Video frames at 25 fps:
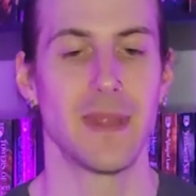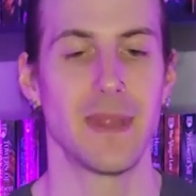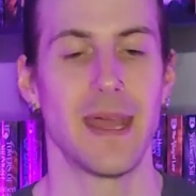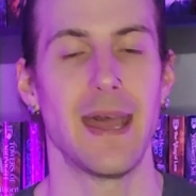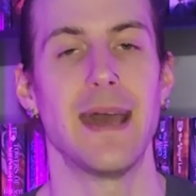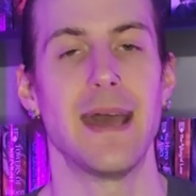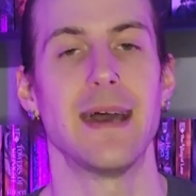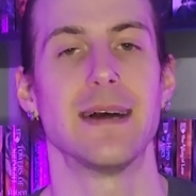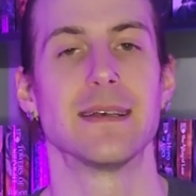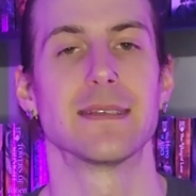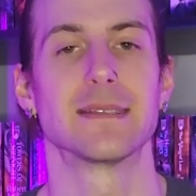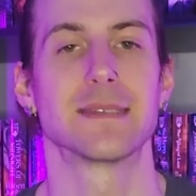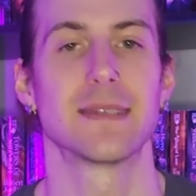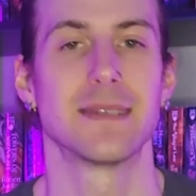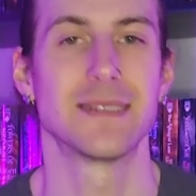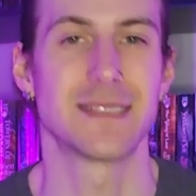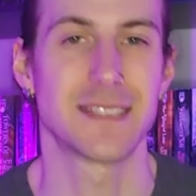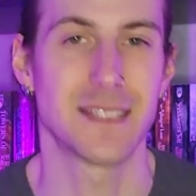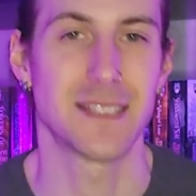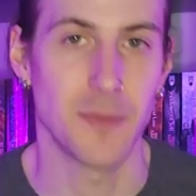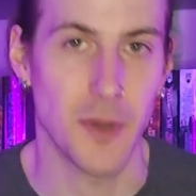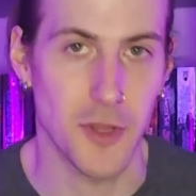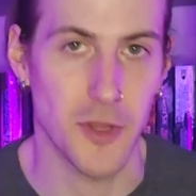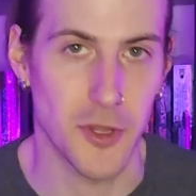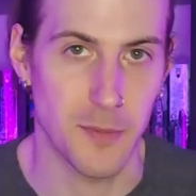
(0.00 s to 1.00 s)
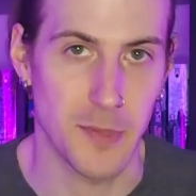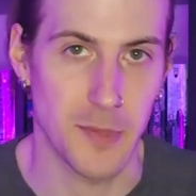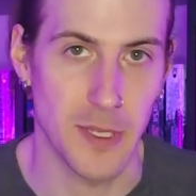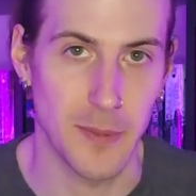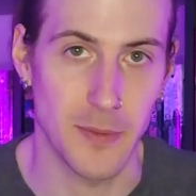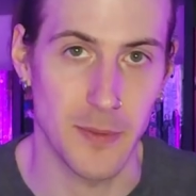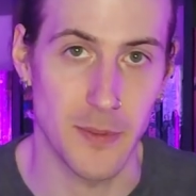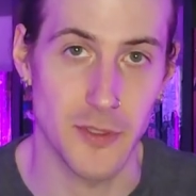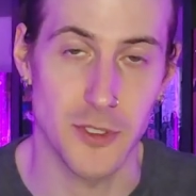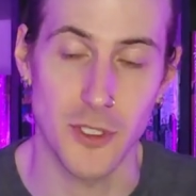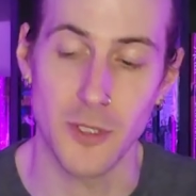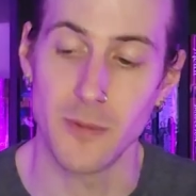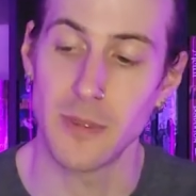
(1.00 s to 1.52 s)
as some other
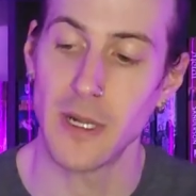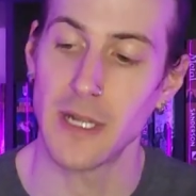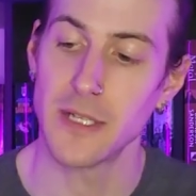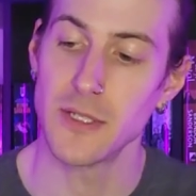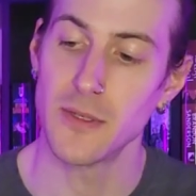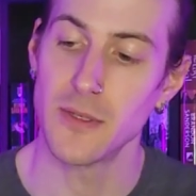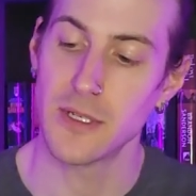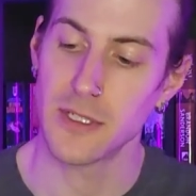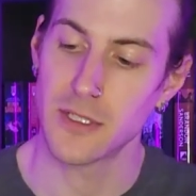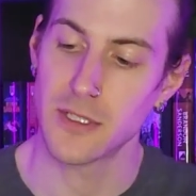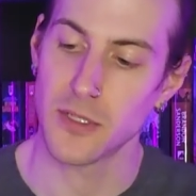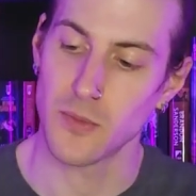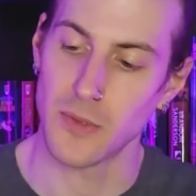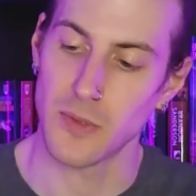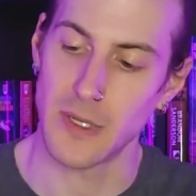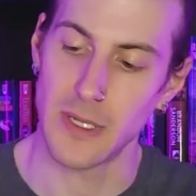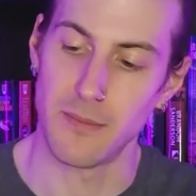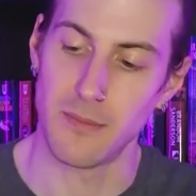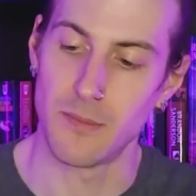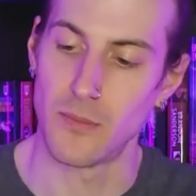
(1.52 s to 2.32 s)
people do, but I do get to read